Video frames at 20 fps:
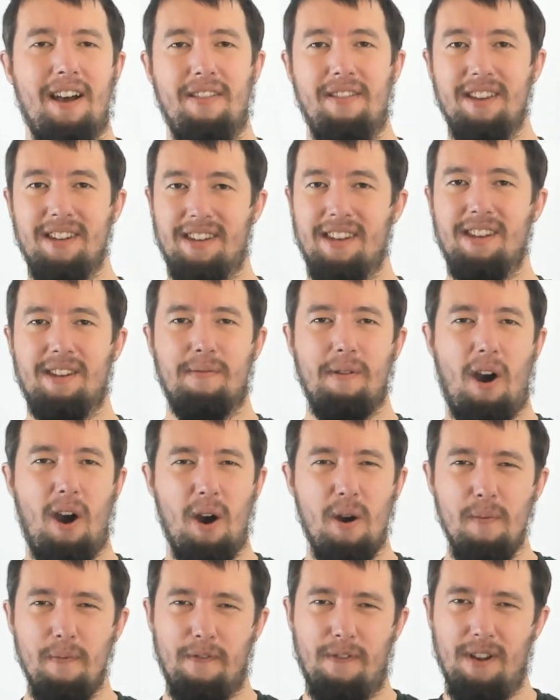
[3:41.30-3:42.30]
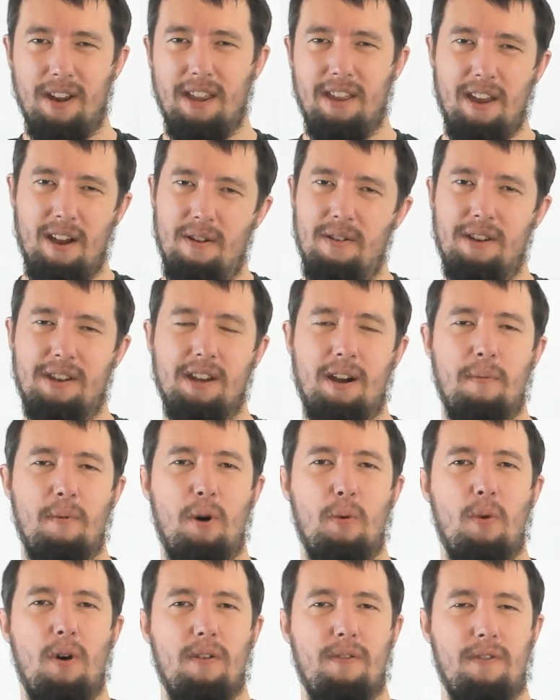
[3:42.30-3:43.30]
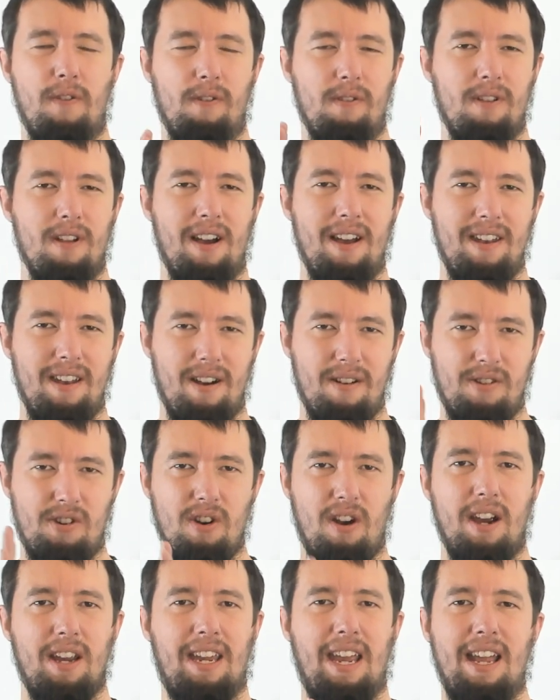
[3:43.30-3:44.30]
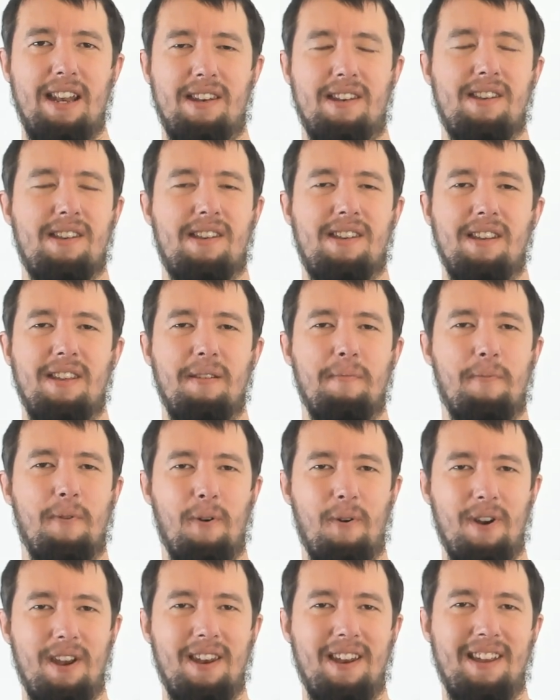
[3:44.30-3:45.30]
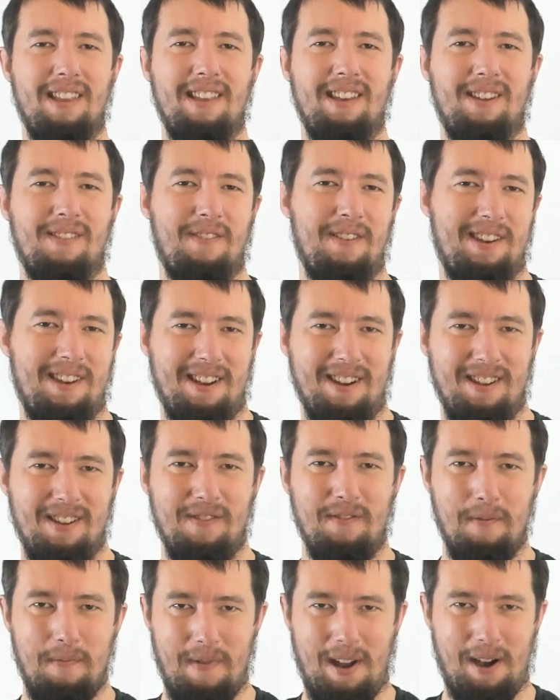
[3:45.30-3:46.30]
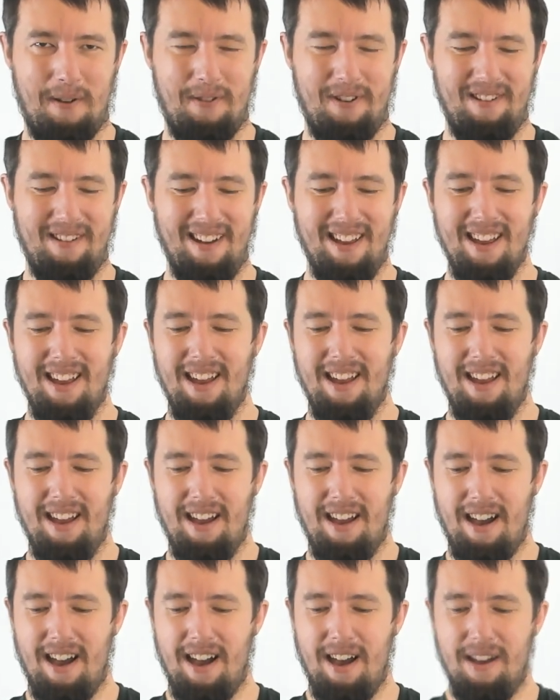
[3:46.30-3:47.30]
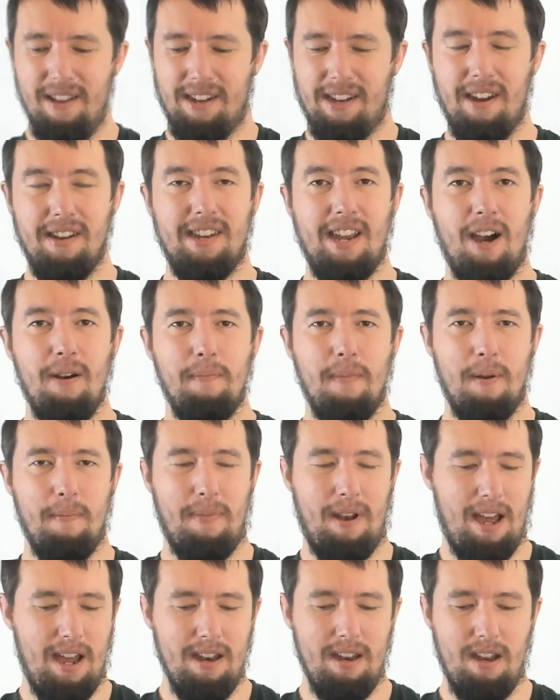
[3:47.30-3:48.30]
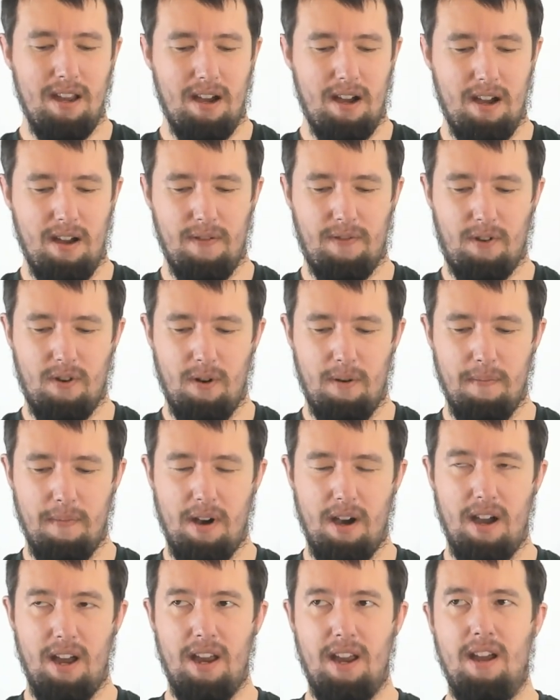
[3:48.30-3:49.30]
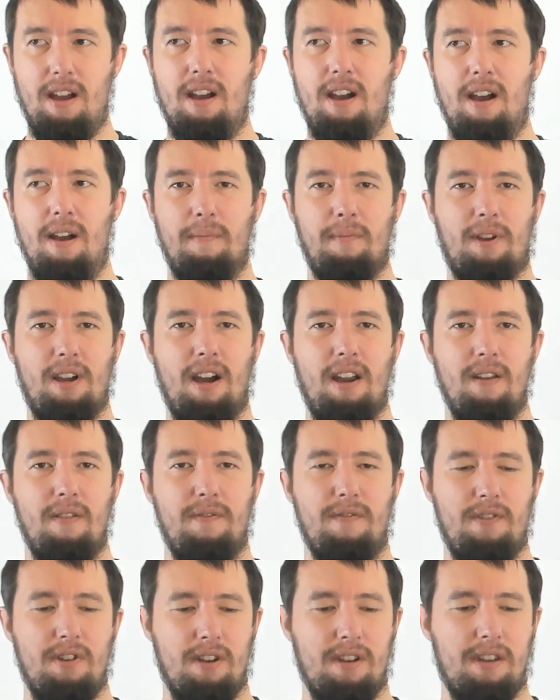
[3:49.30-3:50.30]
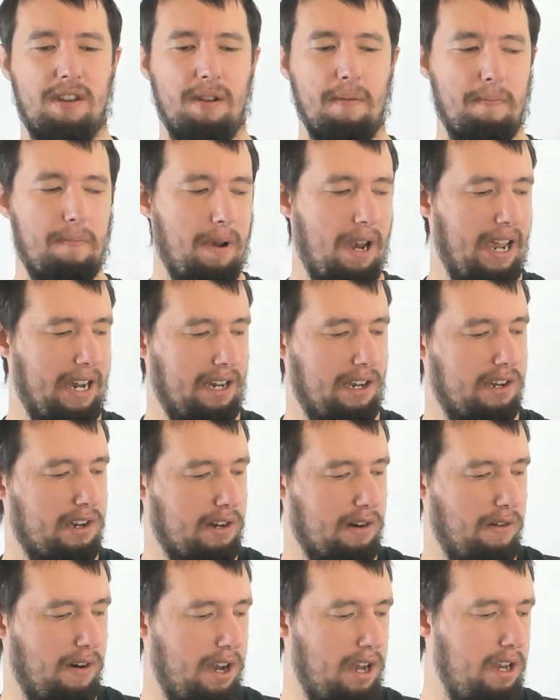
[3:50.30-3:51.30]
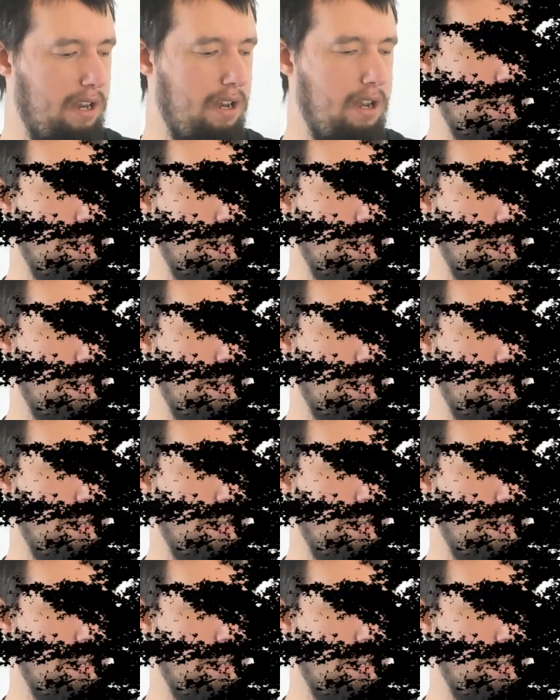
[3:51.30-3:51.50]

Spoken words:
This is hopefully the only time I'll waffle, and I'll try and get to the point in these videos from now on. So to help me plan, I've got my kind of just blank screen,